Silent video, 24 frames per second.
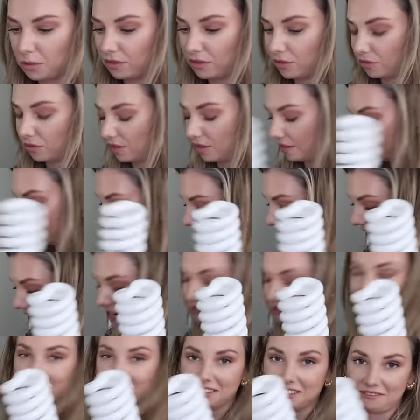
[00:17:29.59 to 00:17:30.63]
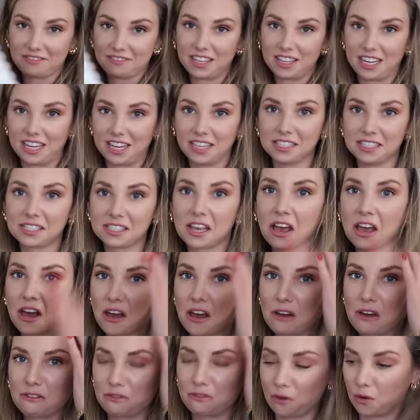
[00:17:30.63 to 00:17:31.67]
If you've never seen one of these
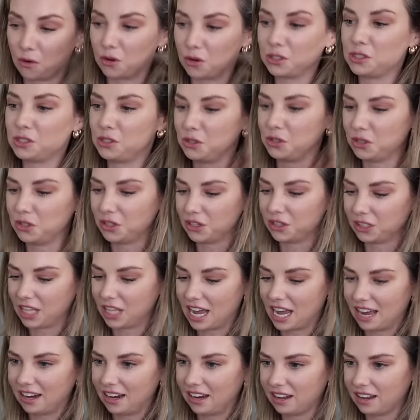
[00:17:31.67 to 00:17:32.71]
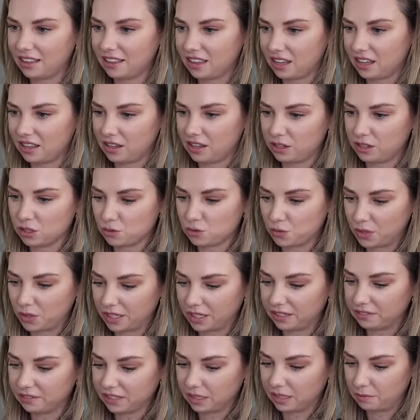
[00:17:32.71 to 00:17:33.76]
for studio lighting, they're these
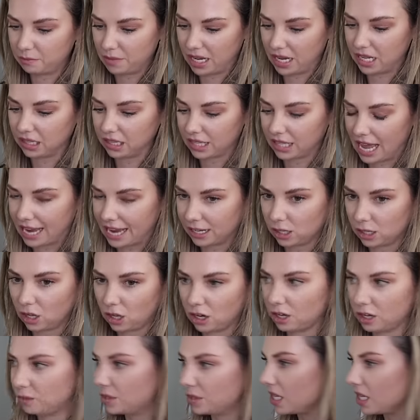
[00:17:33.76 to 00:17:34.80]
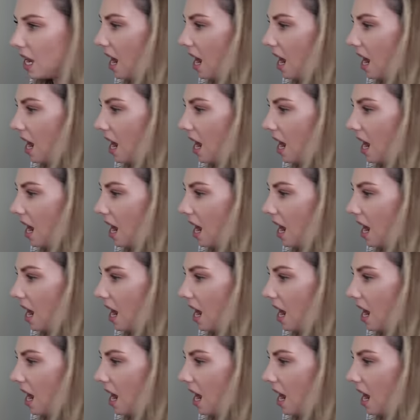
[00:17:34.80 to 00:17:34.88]
really, really big light globes